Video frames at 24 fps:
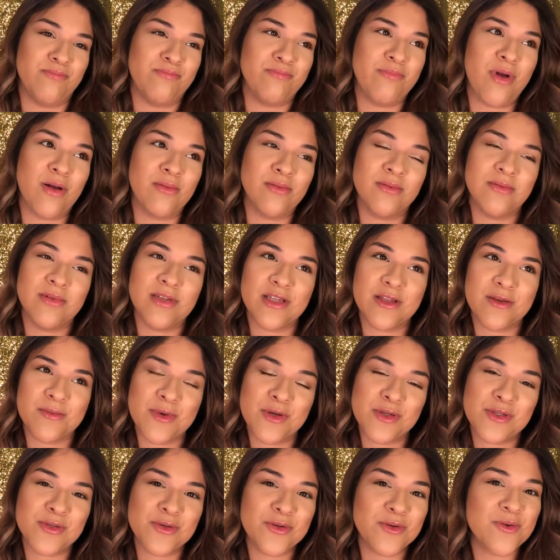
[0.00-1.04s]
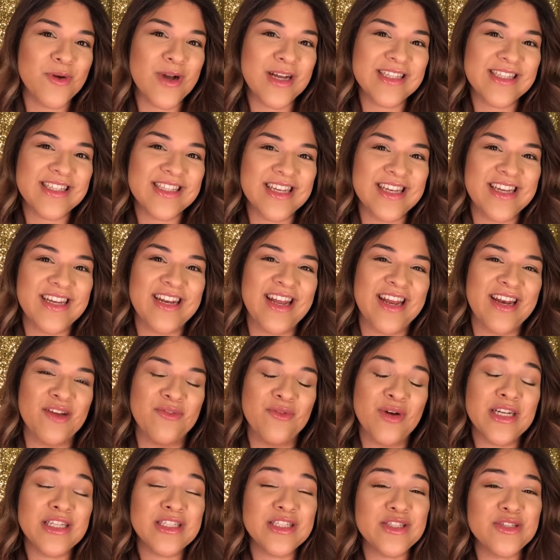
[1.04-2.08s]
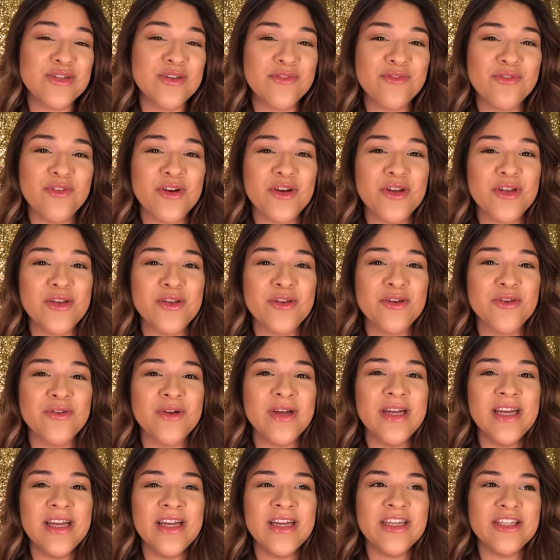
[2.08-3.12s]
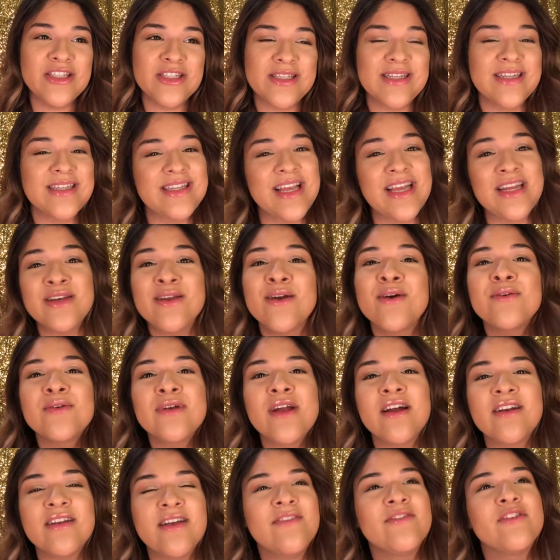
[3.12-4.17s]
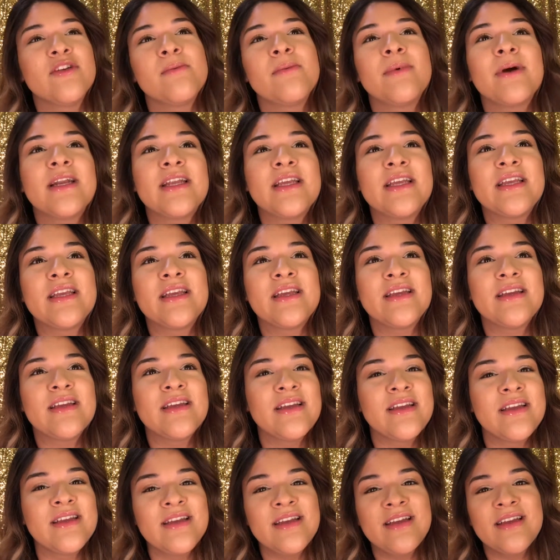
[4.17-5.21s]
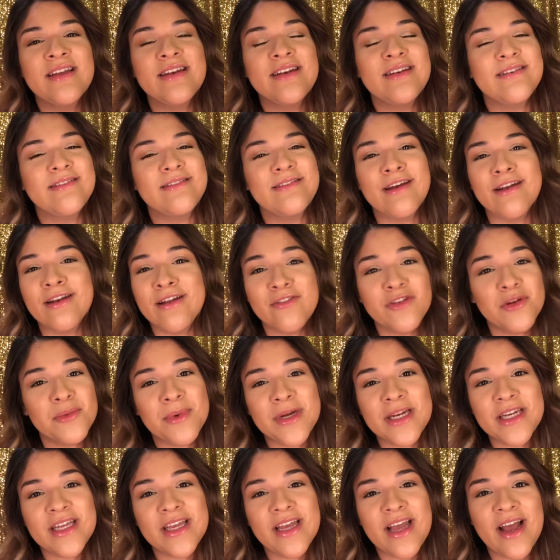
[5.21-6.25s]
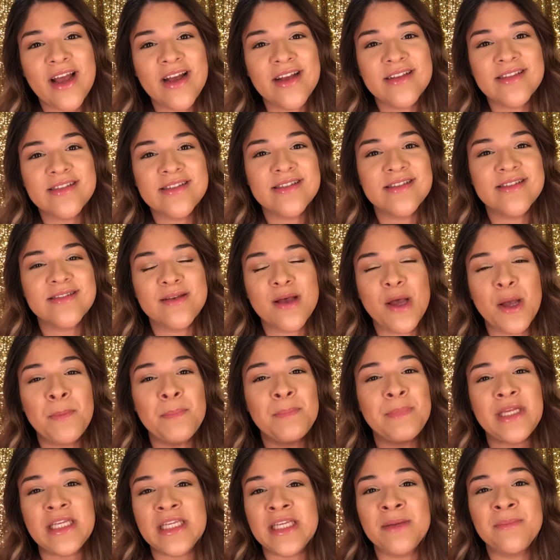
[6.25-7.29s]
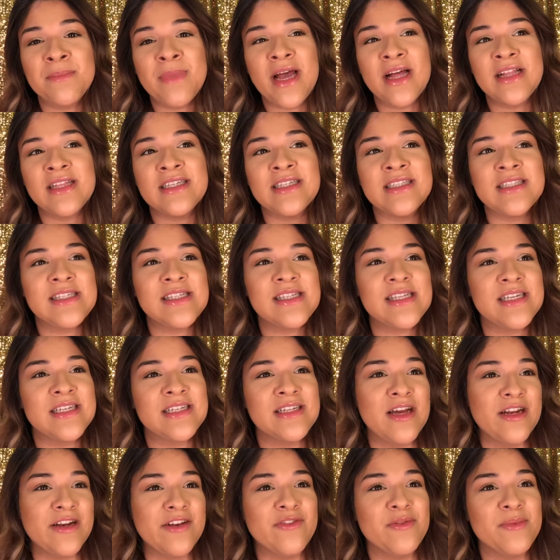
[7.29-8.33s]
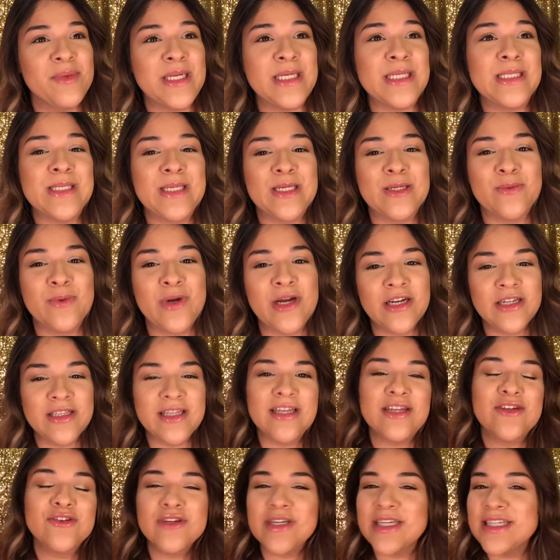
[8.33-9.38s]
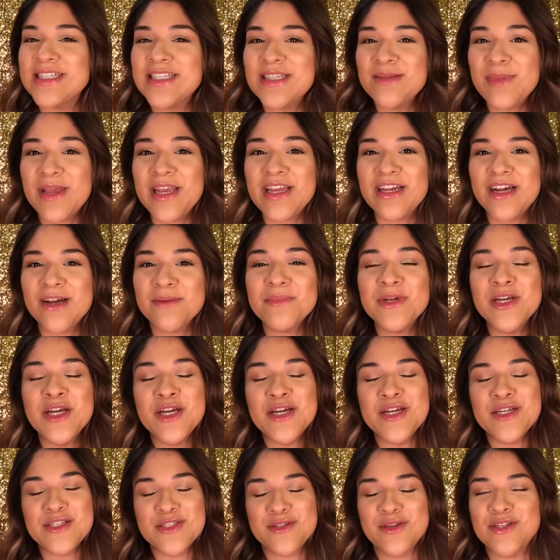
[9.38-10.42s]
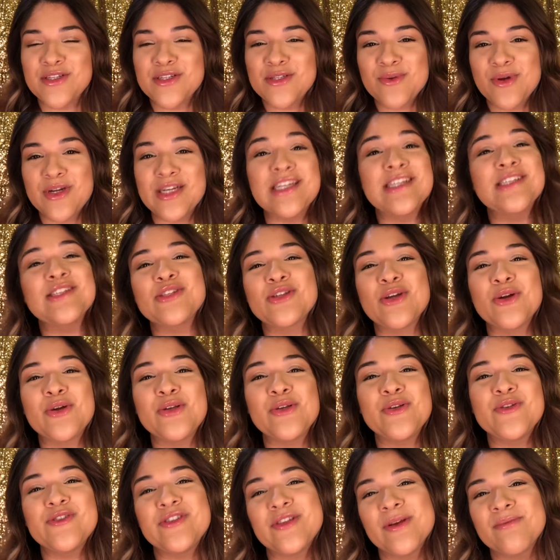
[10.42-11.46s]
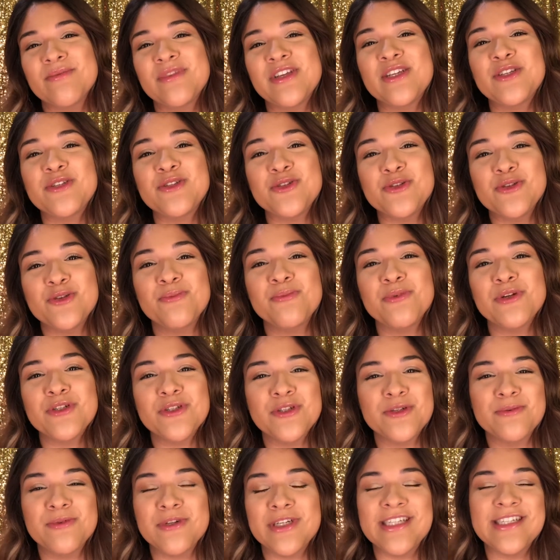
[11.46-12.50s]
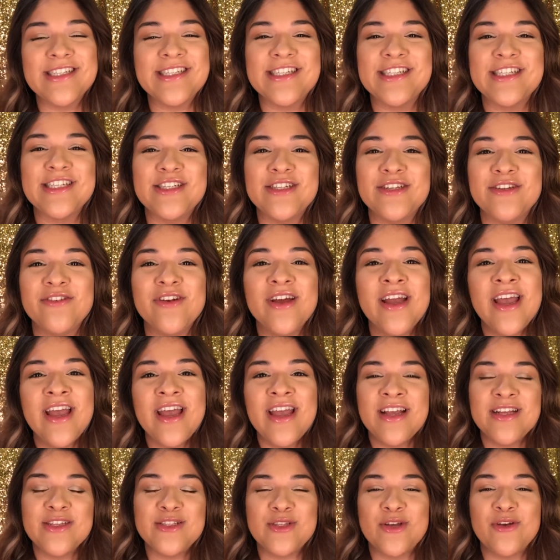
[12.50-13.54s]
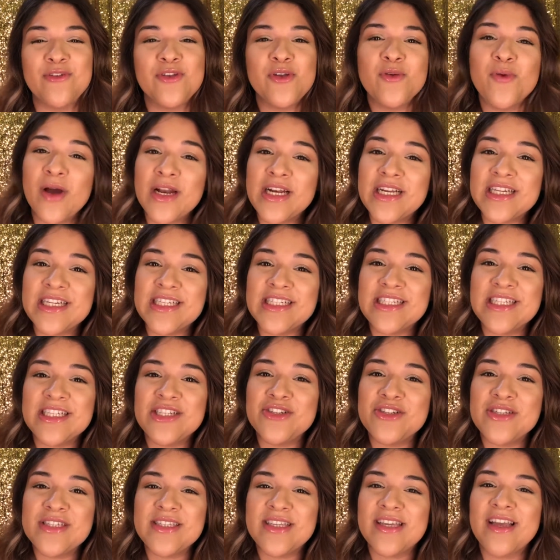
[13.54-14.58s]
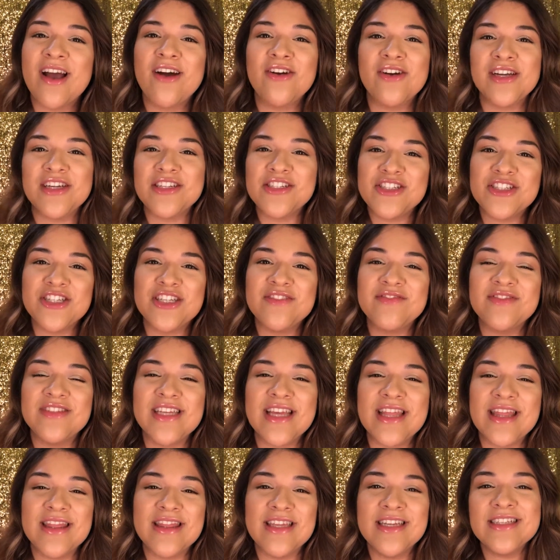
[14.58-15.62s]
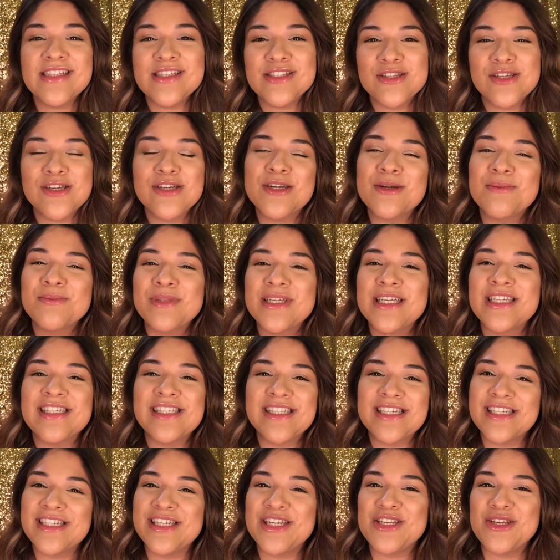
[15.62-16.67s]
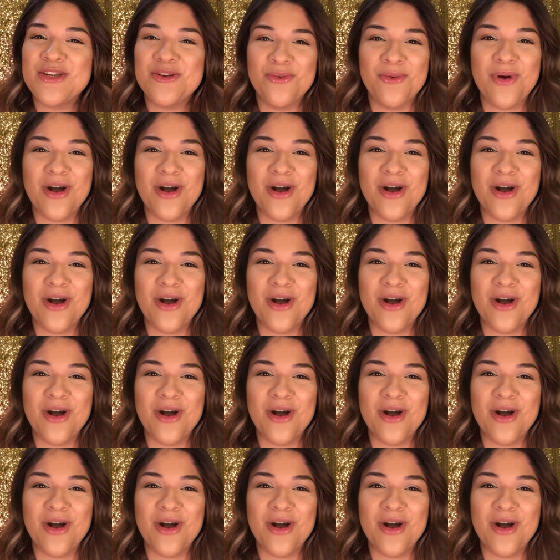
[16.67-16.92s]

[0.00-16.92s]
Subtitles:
probably the most requested and I wanted to do it for you just because I know not everybody has a million palettes and not everybody's gonna wear like crazy makeup. So I just wanted to show you something super easy to do. So if you want to continue to see how I achieved this look, please continue to